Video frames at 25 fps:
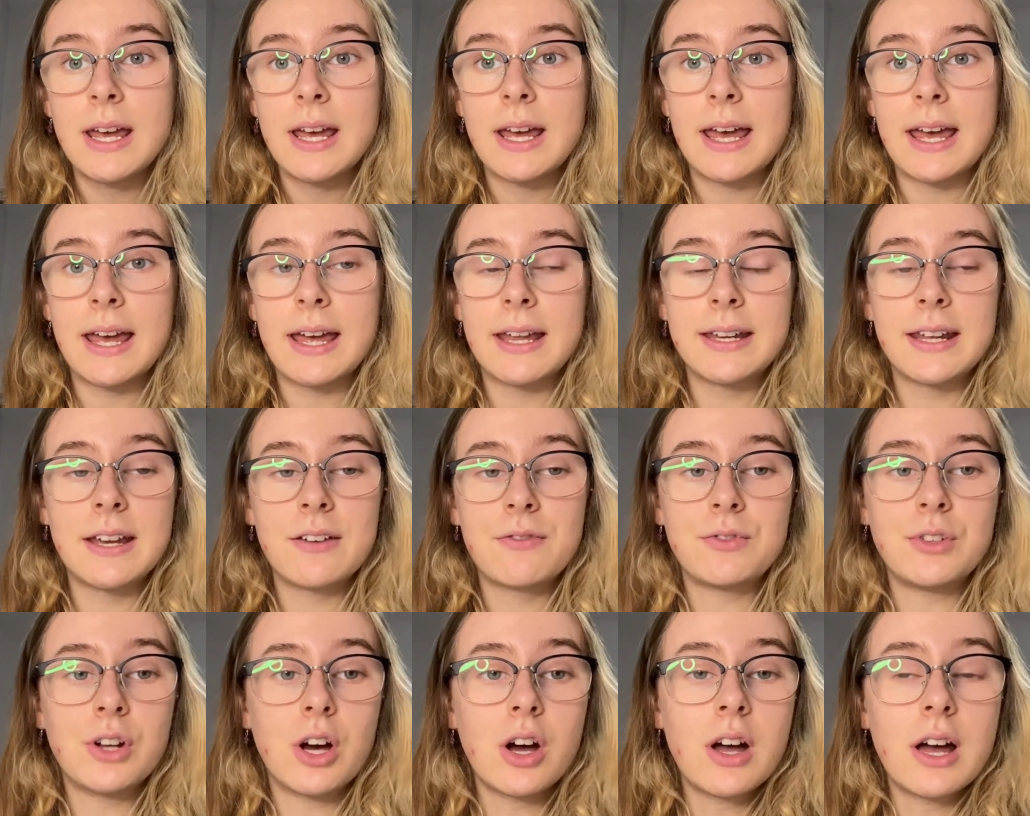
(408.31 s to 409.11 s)
And
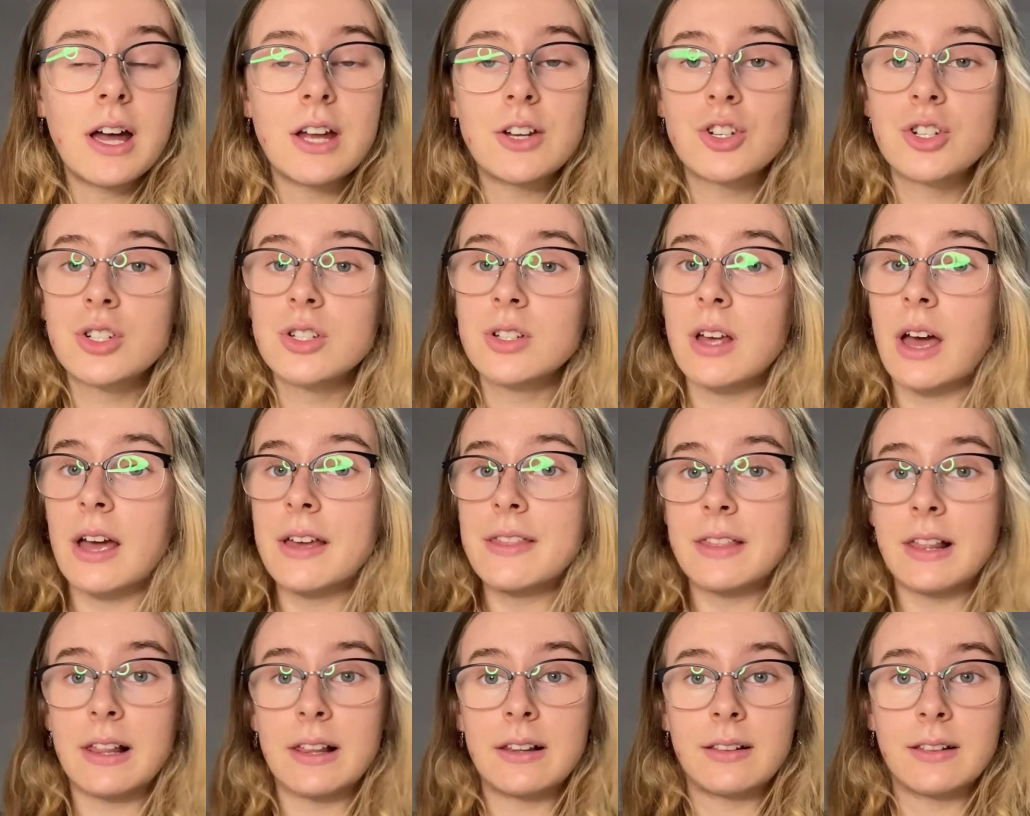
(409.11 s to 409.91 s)
if not, I
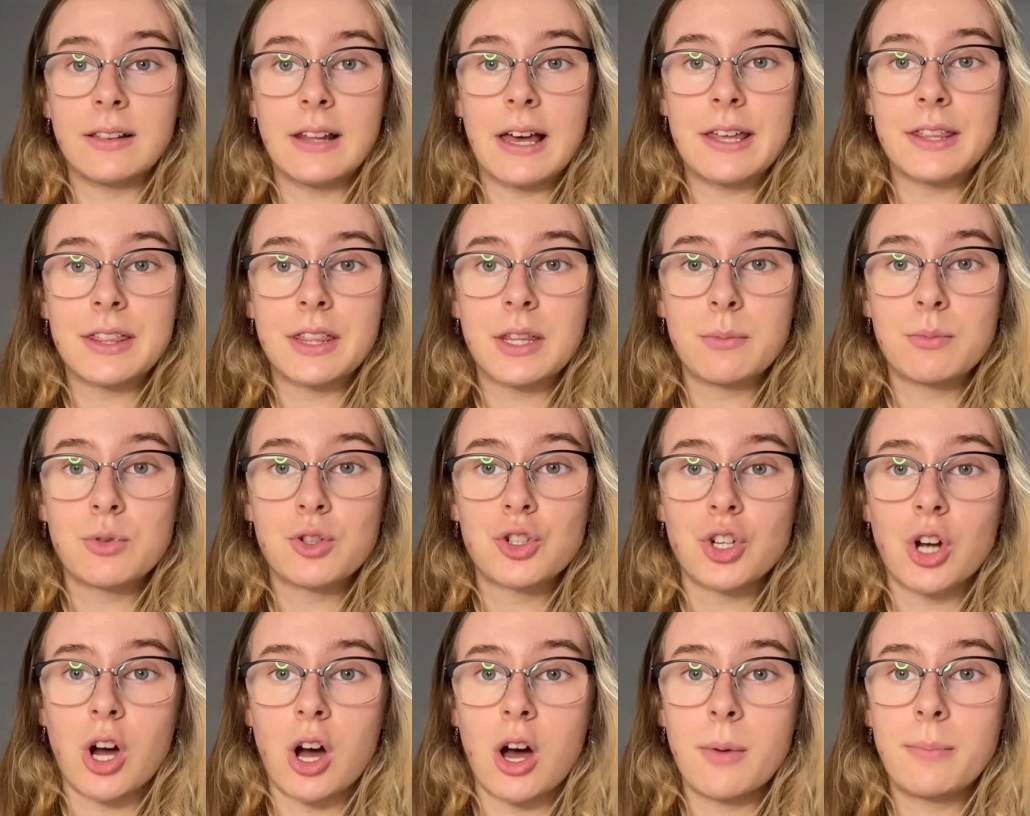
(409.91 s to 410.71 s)
let them
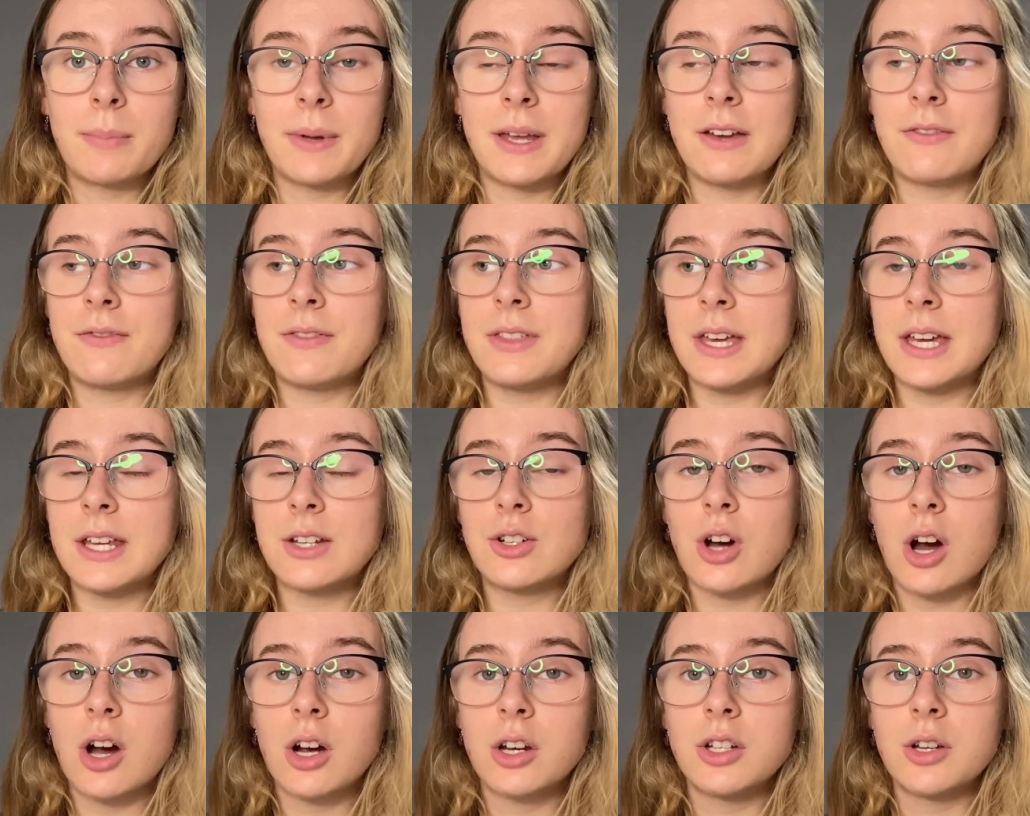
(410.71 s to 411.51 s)
shop. If they
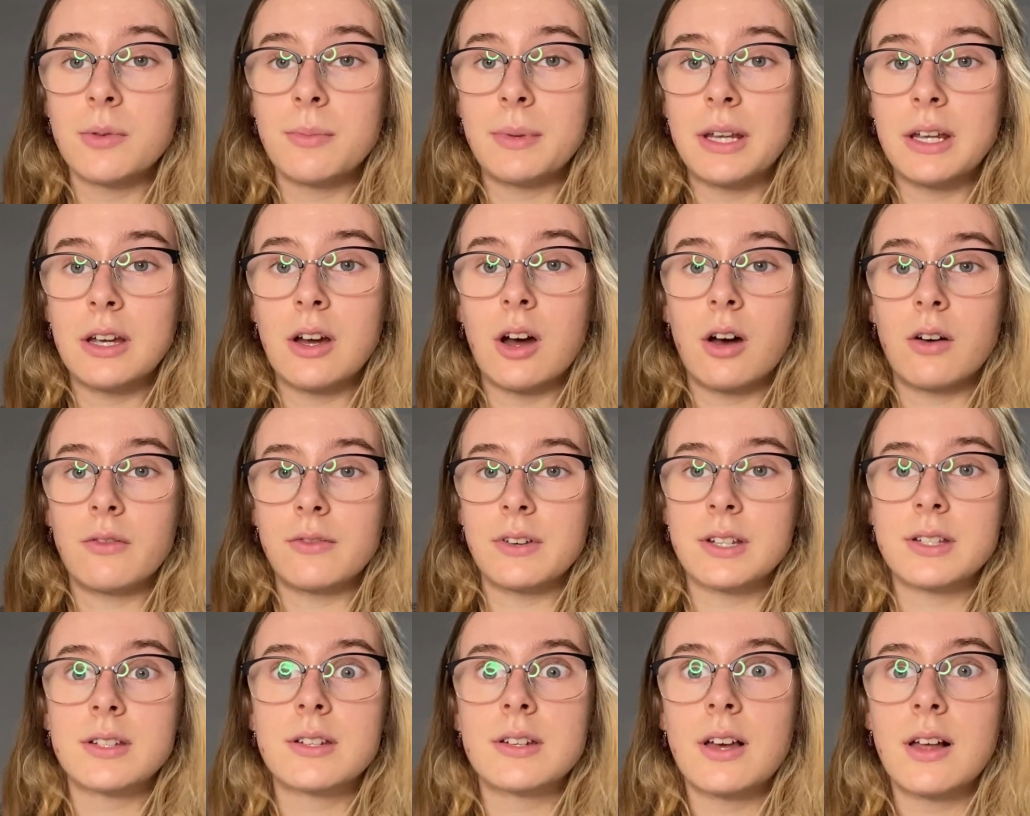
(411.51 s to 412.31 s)
talk to me,
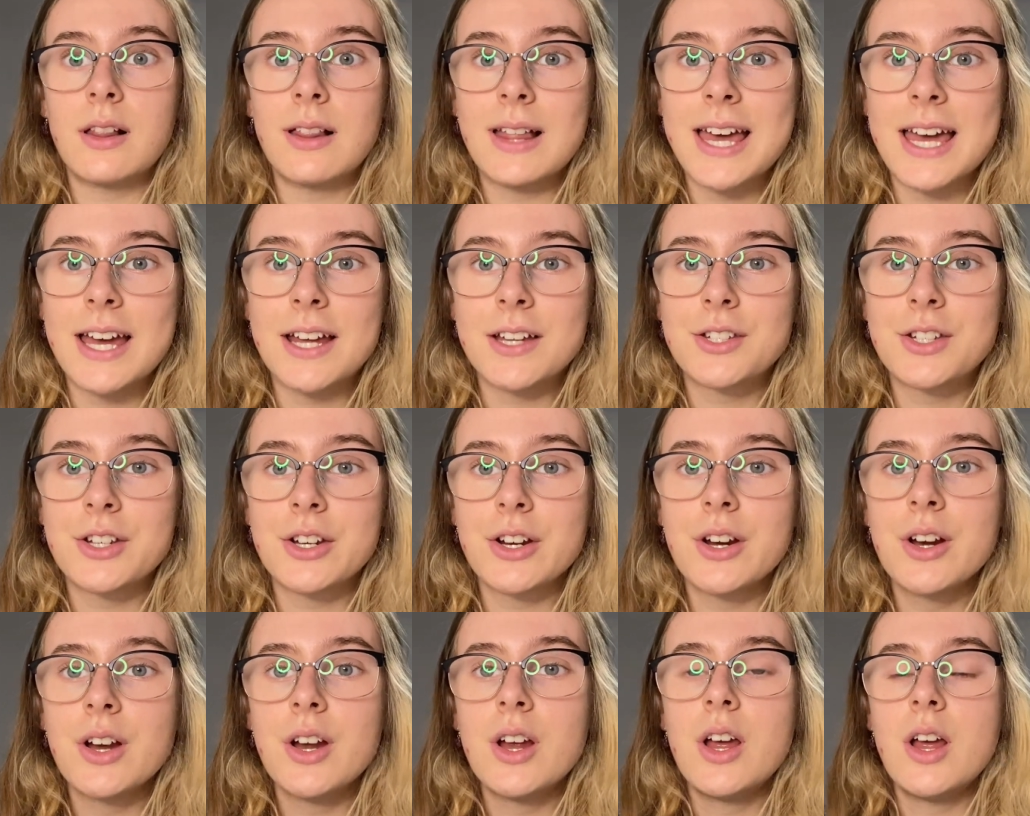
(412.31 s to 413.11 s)
obviously I'll
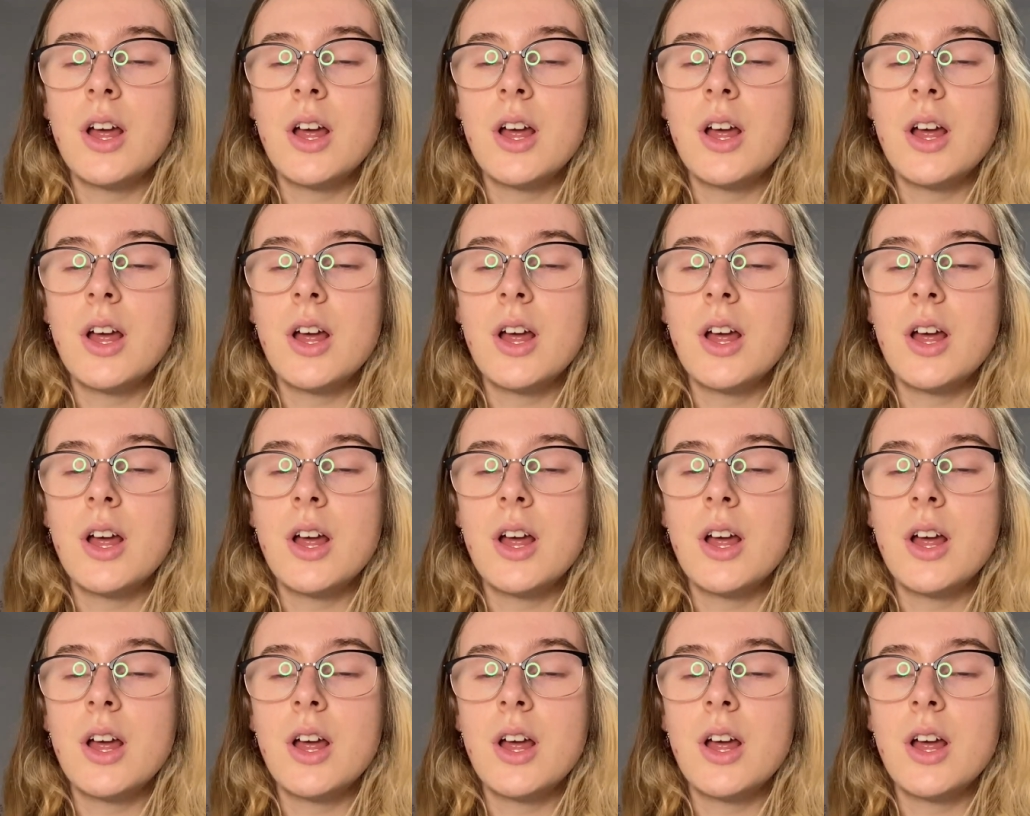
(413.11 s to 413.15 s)
answer.